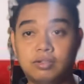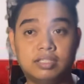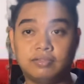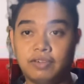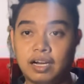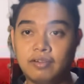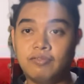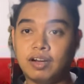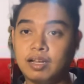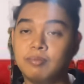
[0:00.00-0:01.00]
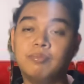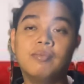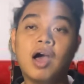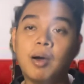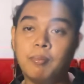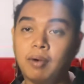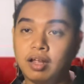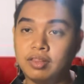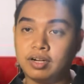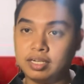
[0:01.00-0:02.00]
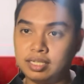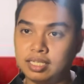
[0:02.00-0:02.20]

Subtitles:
It's very, very modern.